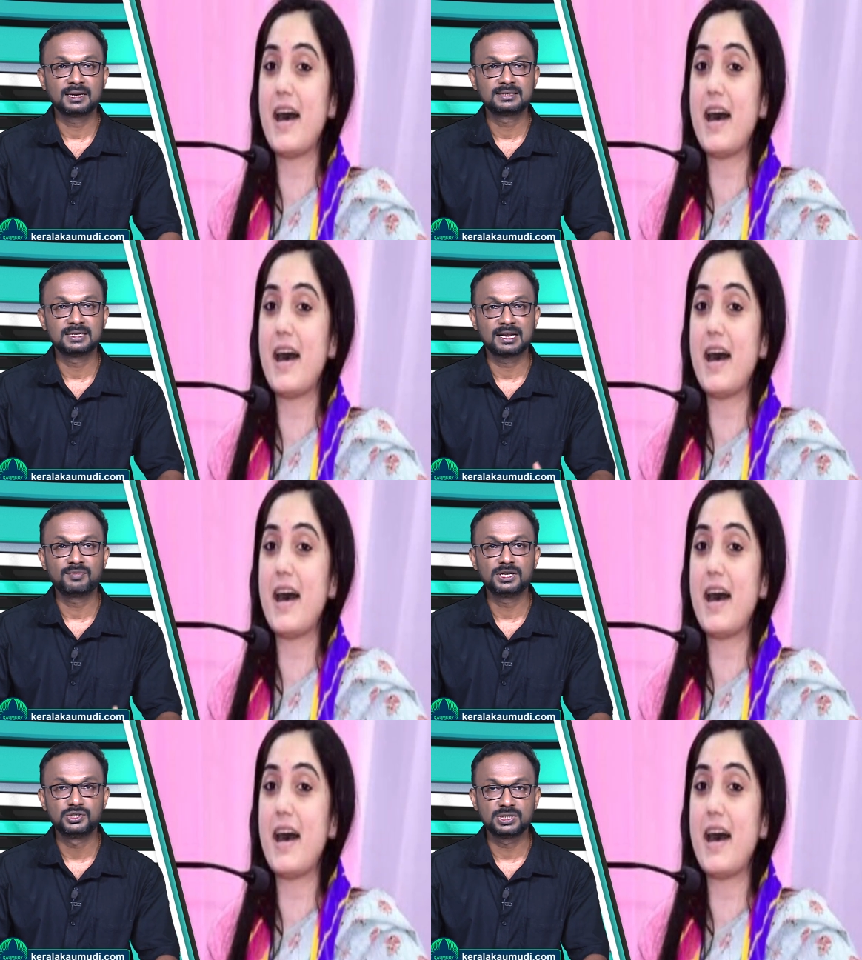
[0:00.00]
Speaker 1: and
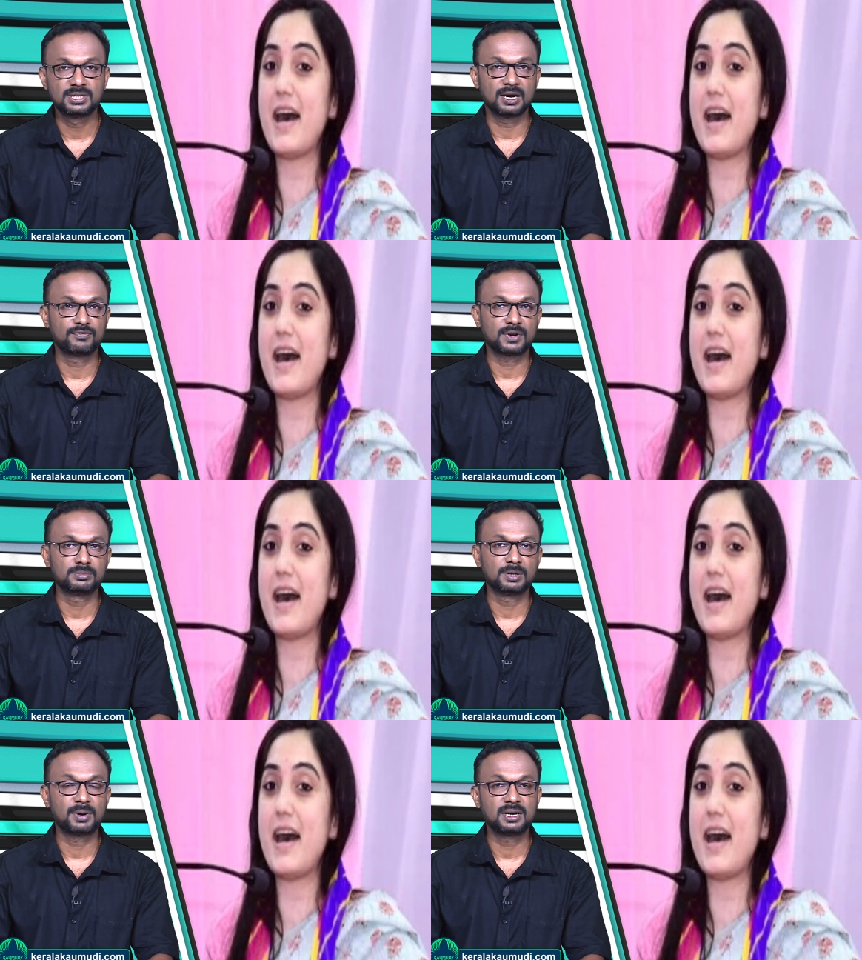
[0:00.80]
Naveen Jindal,
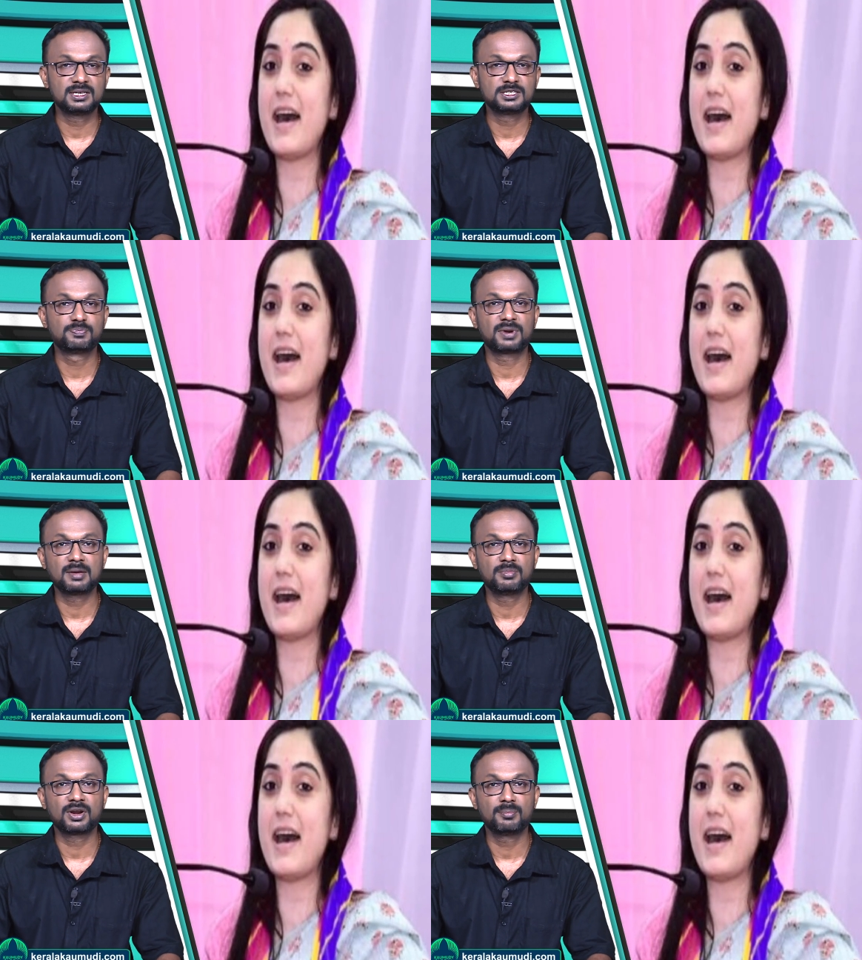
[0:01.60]
from the party's
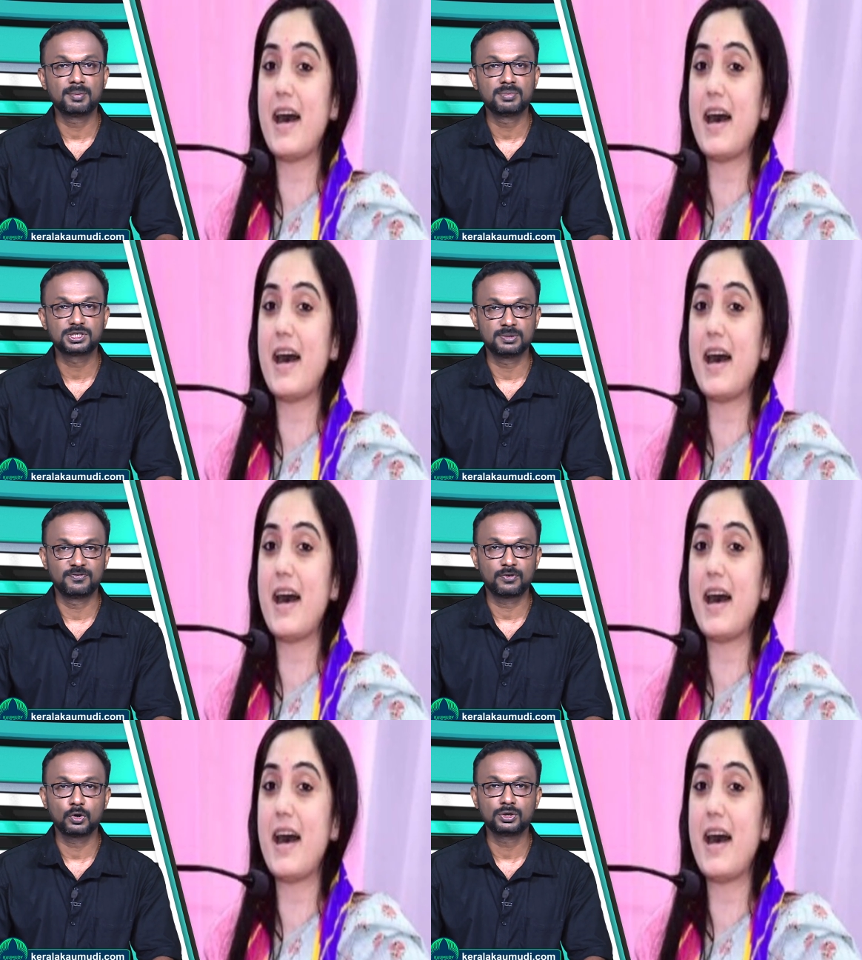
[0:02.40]
primary
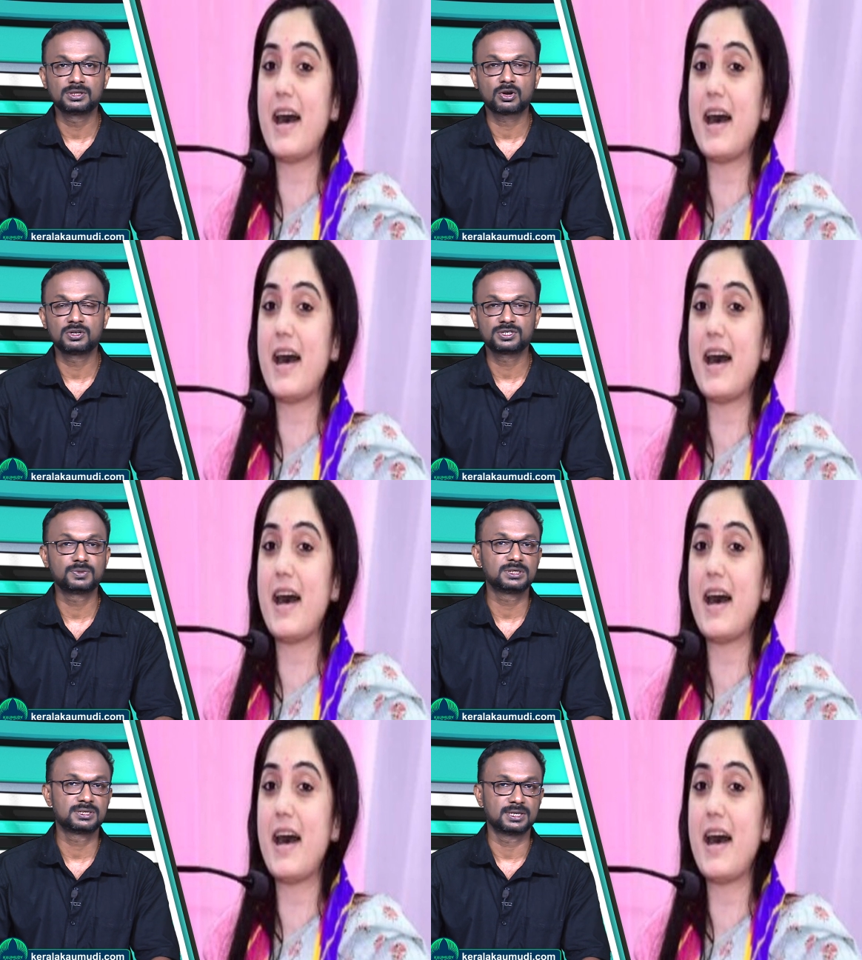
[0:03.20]
membership following the
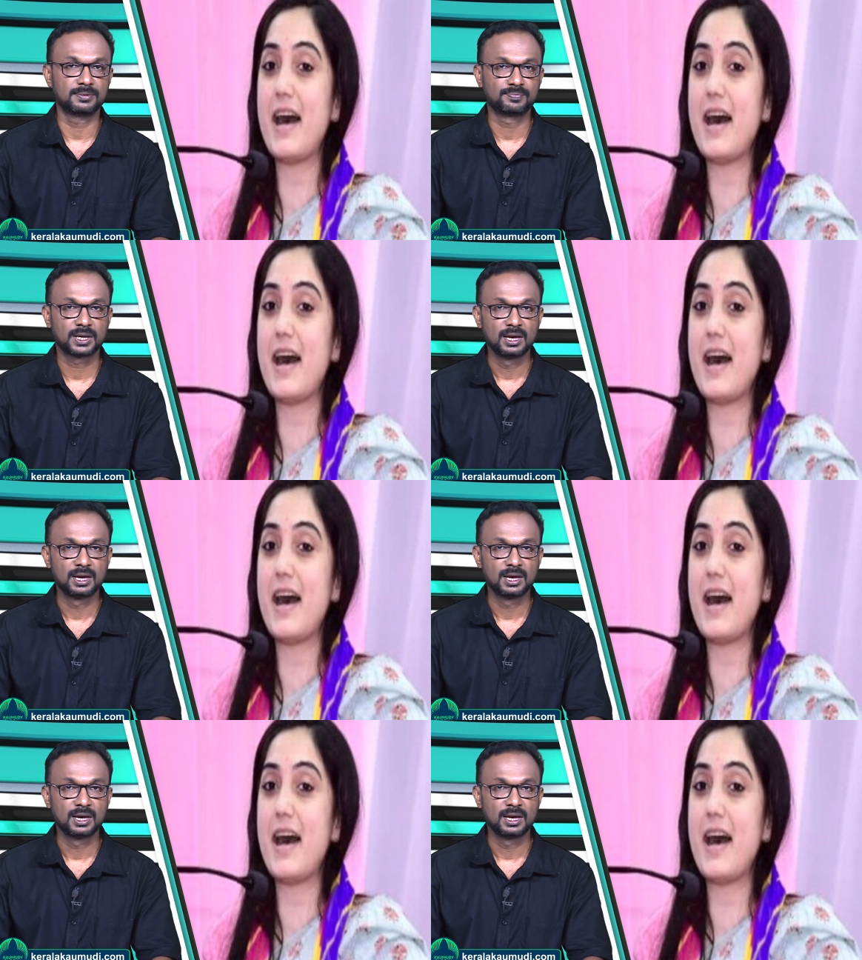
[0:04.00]
controversy.